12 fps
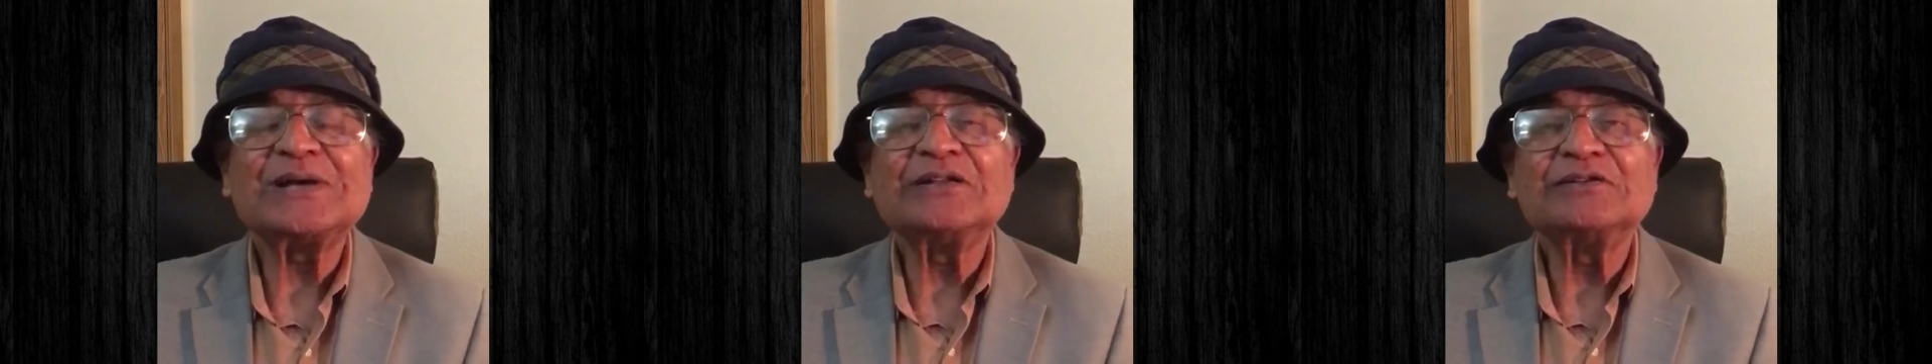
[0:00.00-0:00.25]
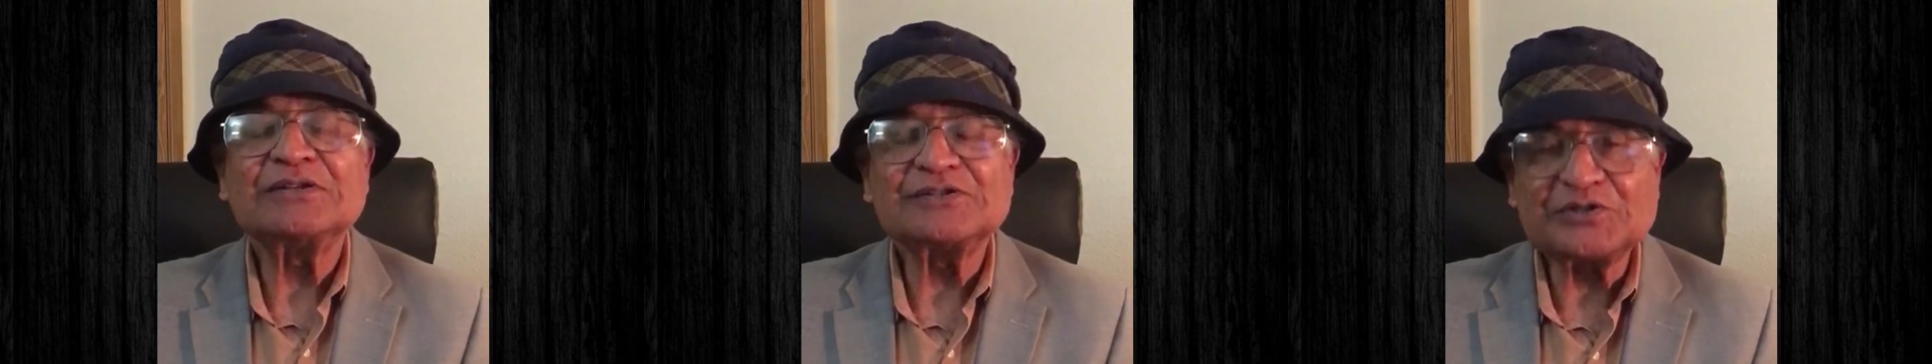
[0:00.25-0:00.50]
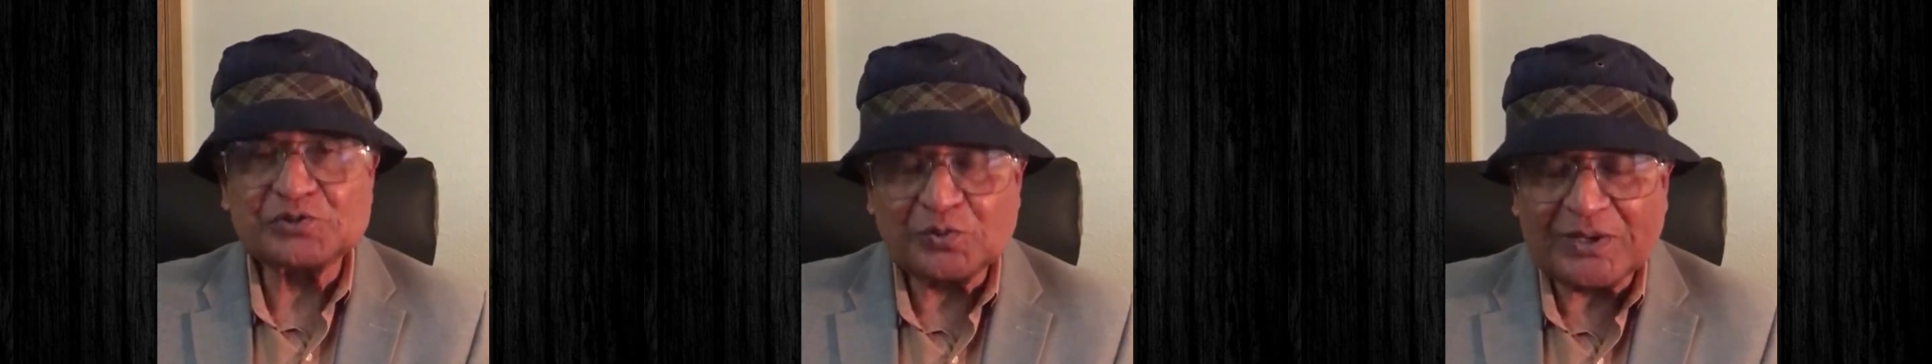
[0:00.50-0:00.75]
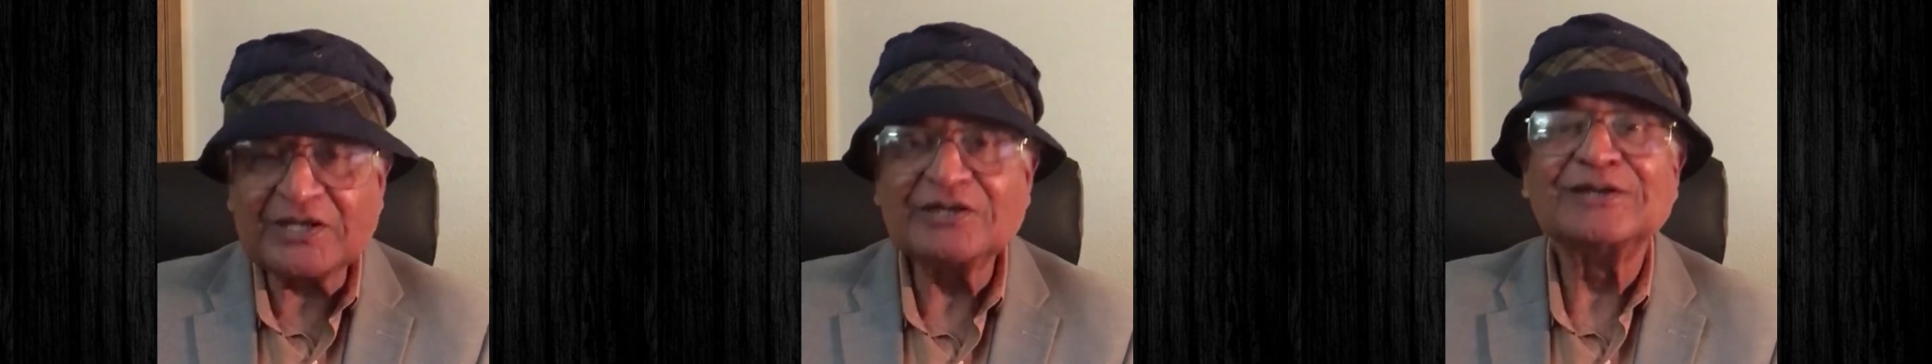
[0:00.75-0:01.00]
and this is
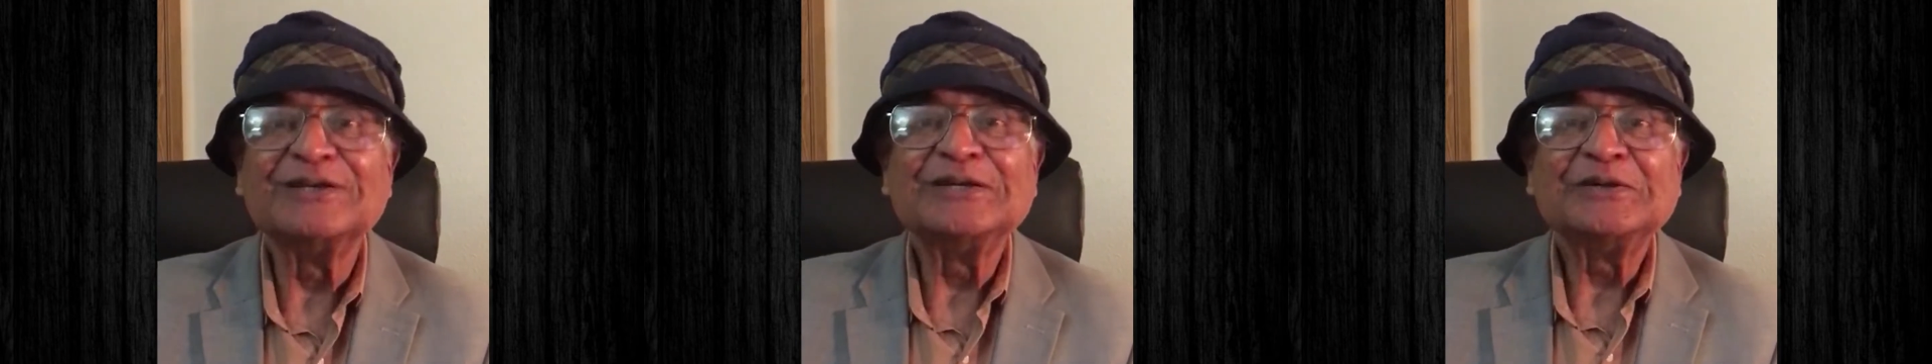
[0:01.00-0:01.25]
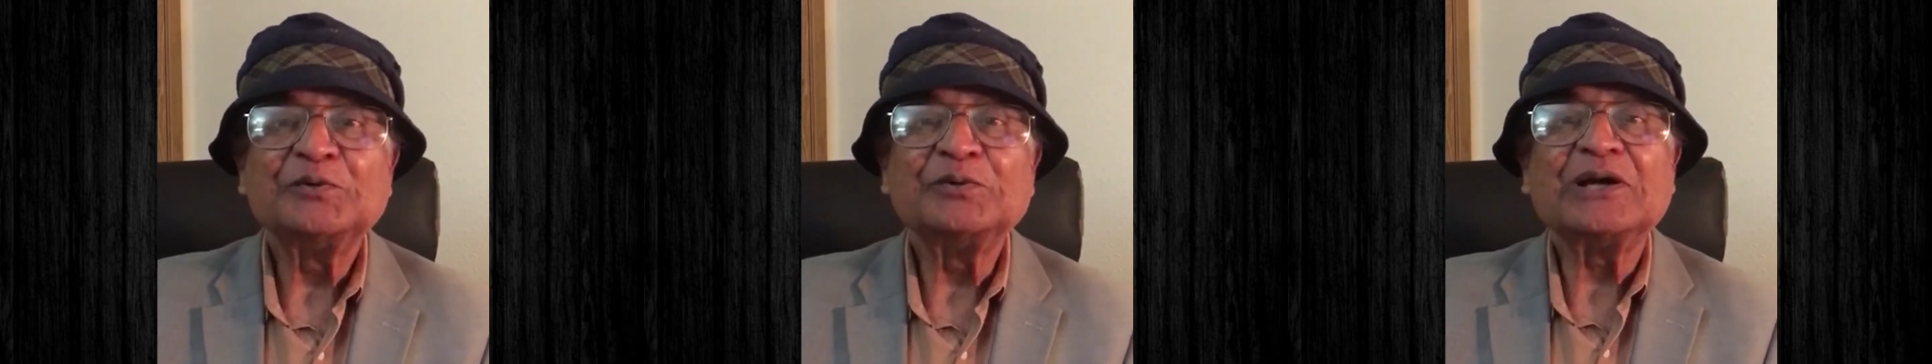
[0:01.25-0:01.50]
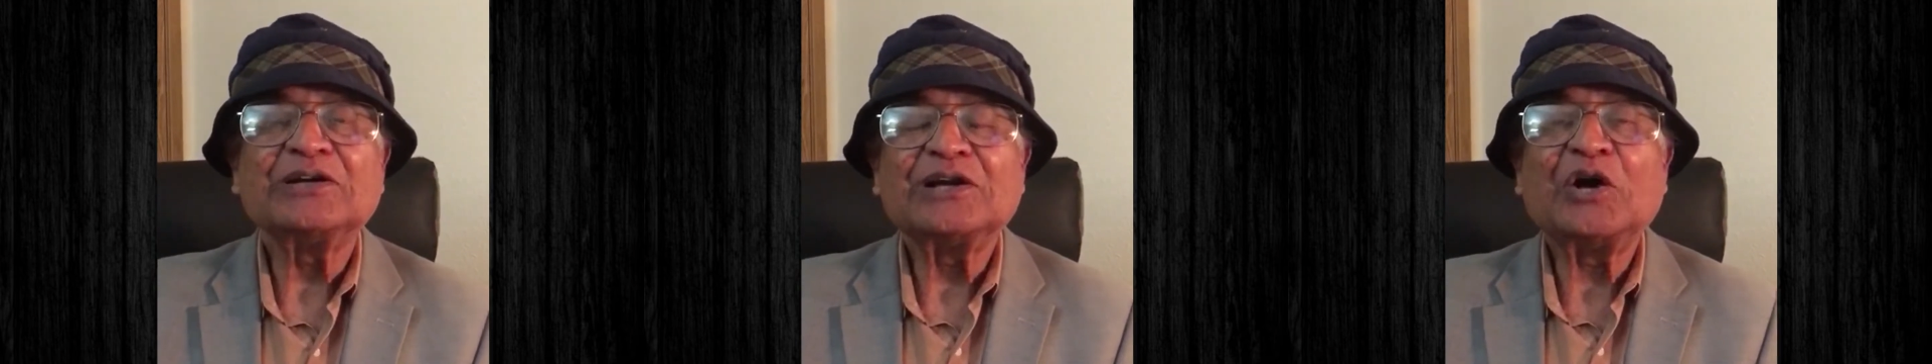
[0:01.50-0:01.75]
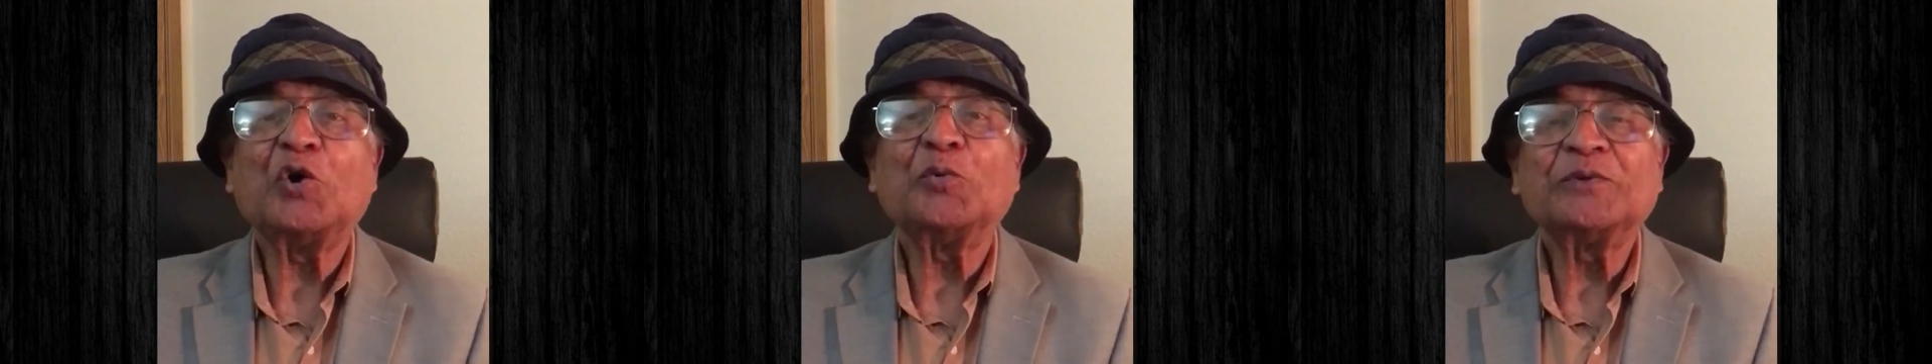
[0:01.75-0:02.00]
why we are
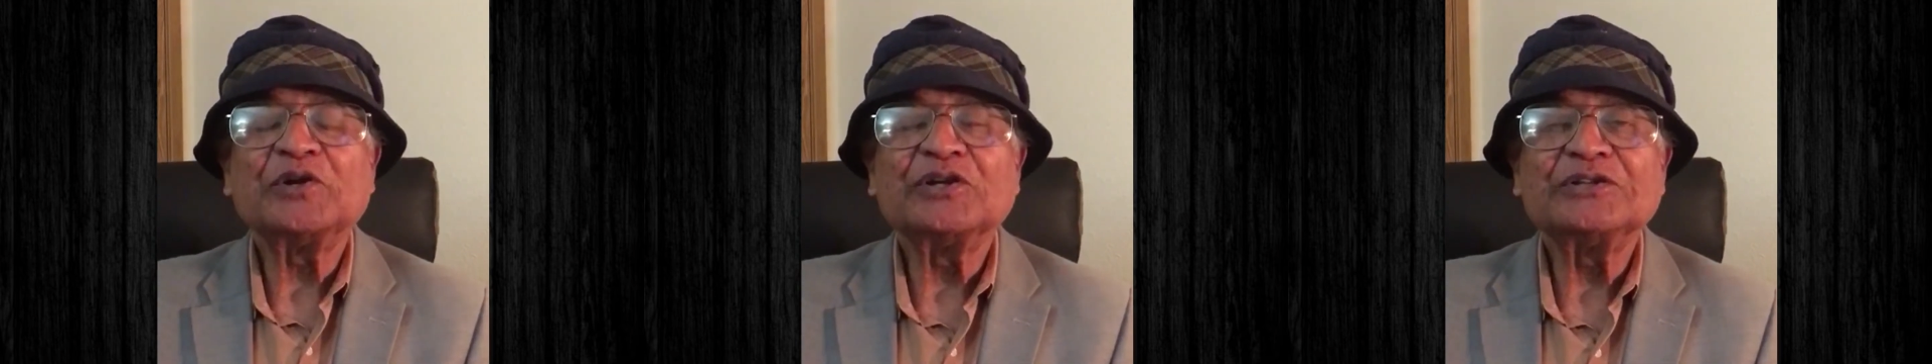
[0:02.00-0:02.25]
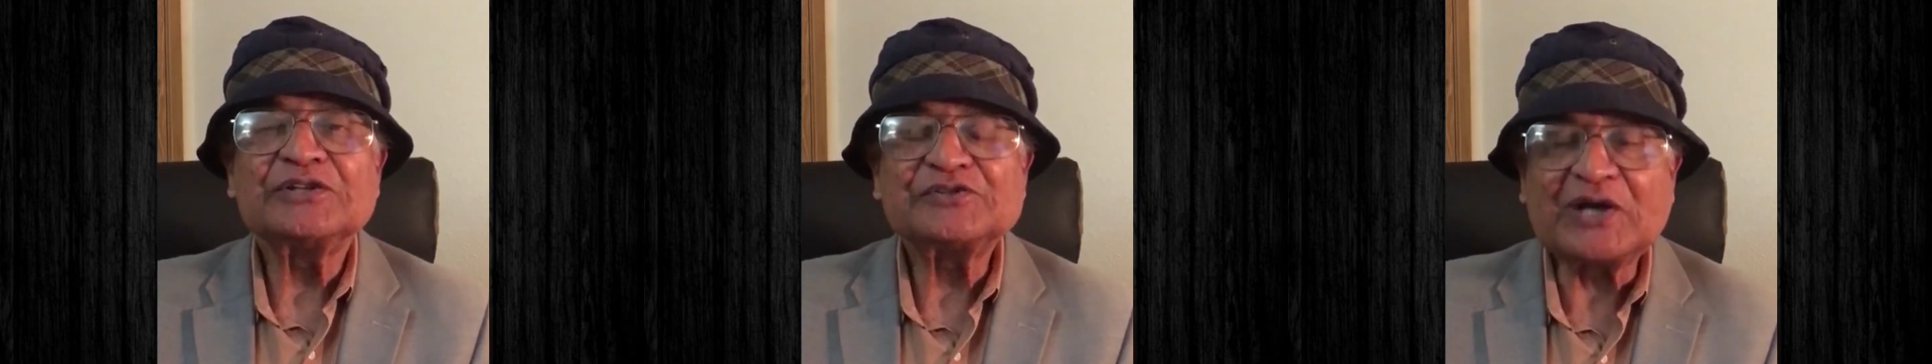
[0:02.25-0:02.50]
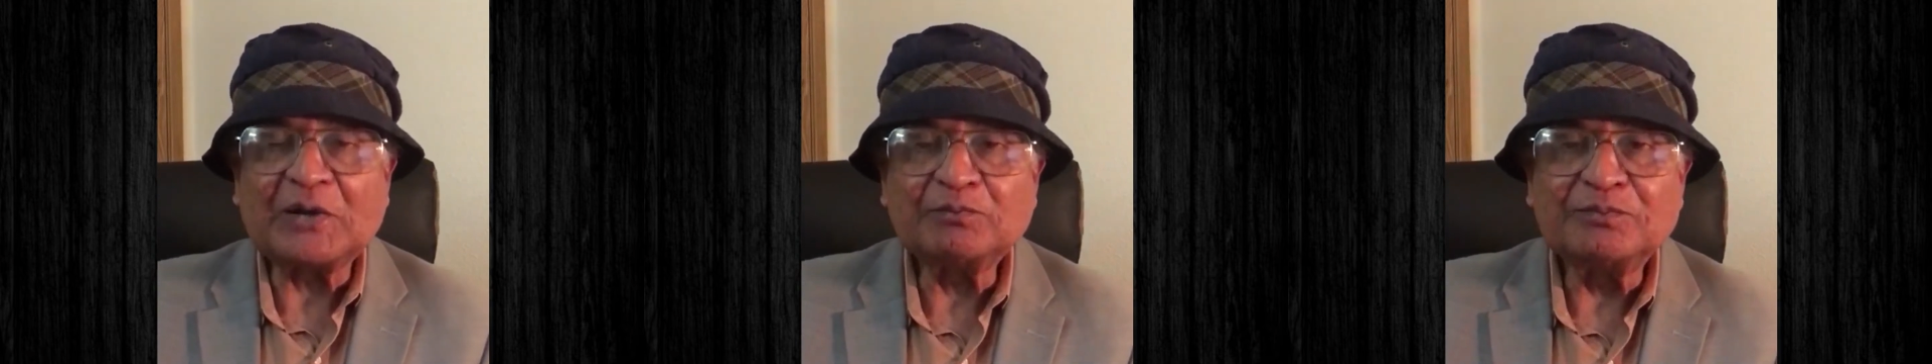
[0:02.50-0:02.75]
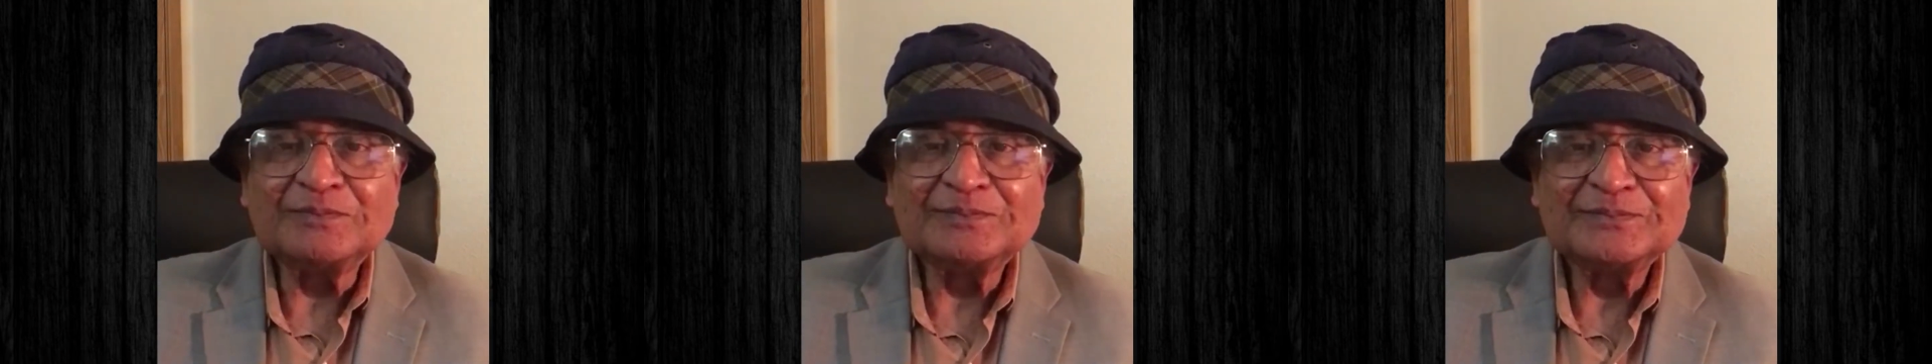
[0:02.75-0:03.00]
now opening this up.